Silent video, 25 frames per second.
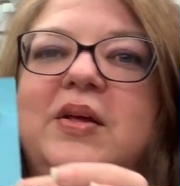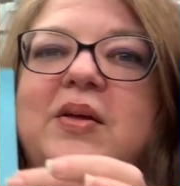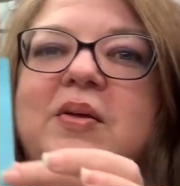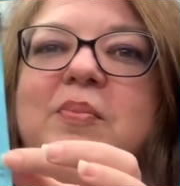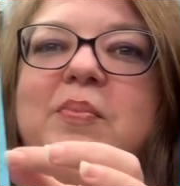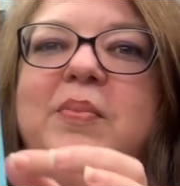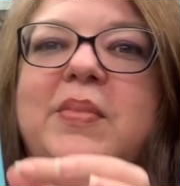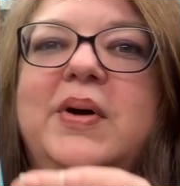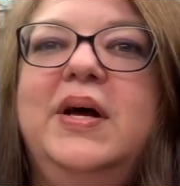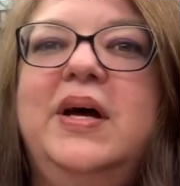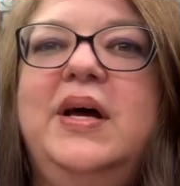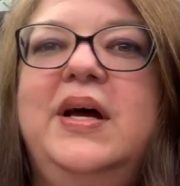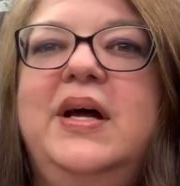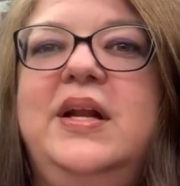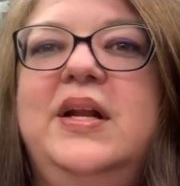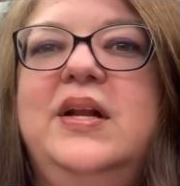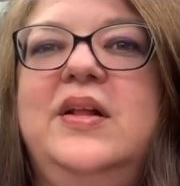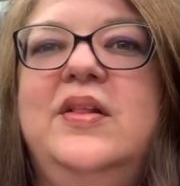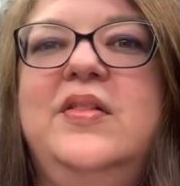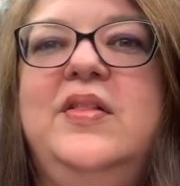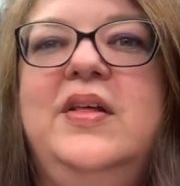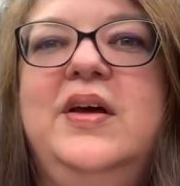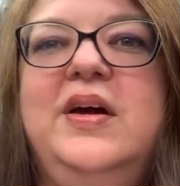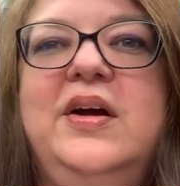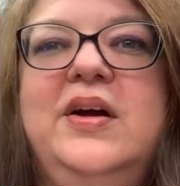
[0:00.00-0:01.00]
but
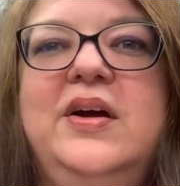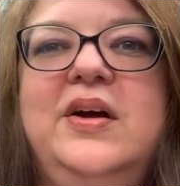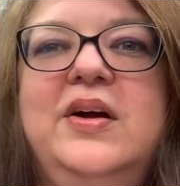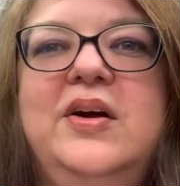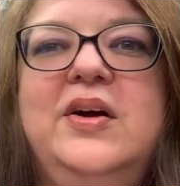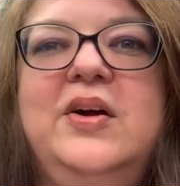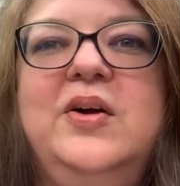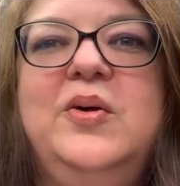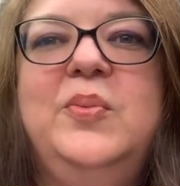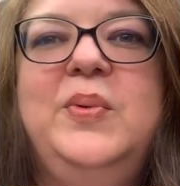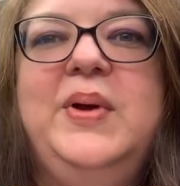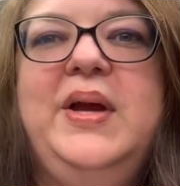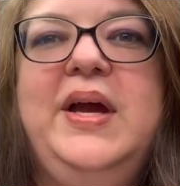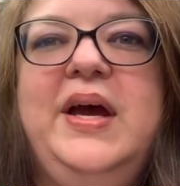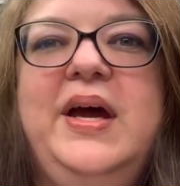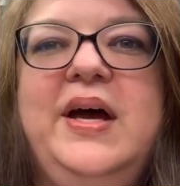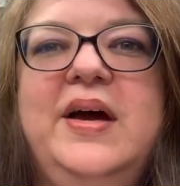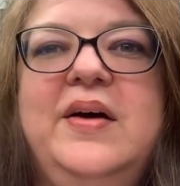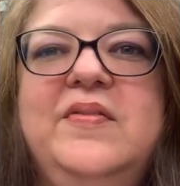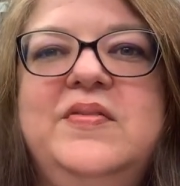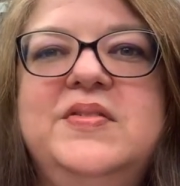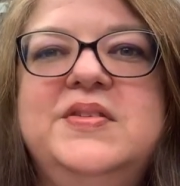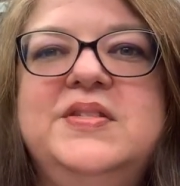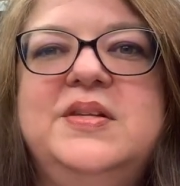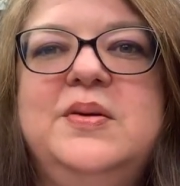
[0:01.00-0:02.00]
there we
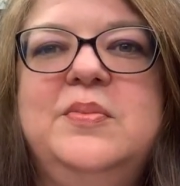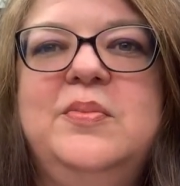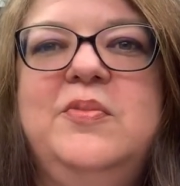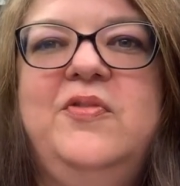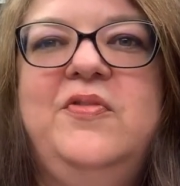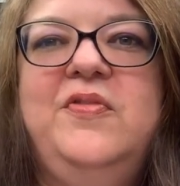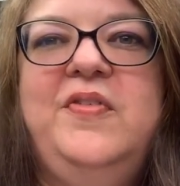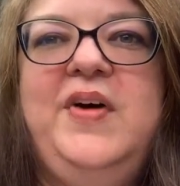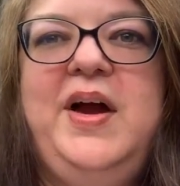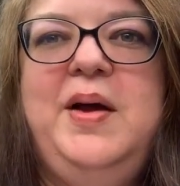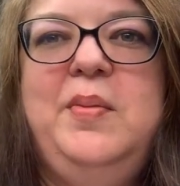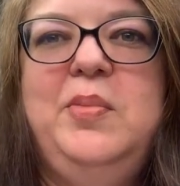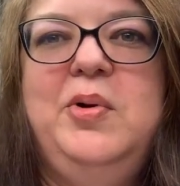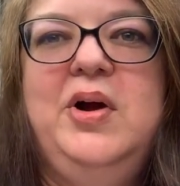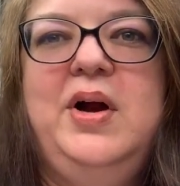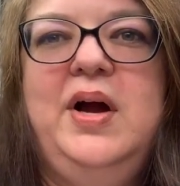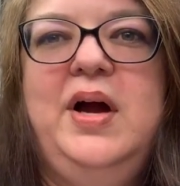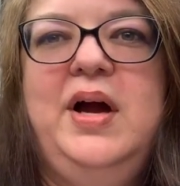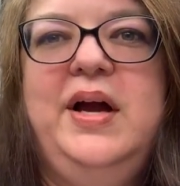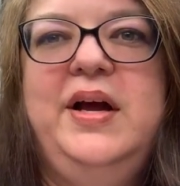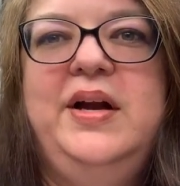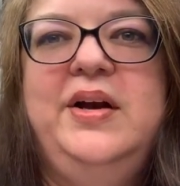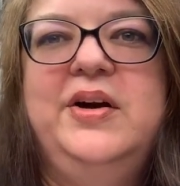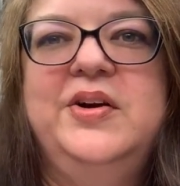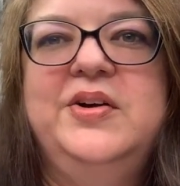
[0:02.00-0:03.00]
have some fiber
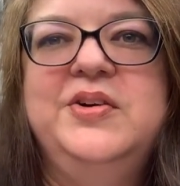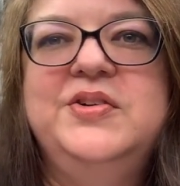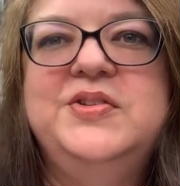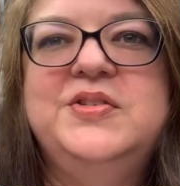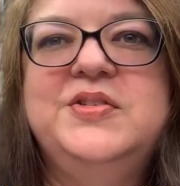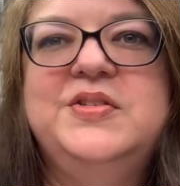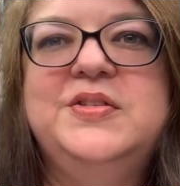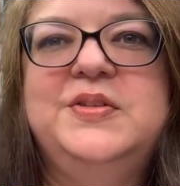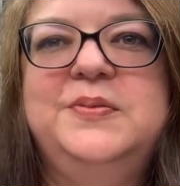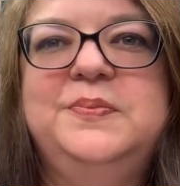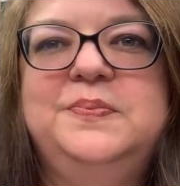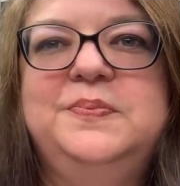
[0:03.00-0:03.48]
hiders.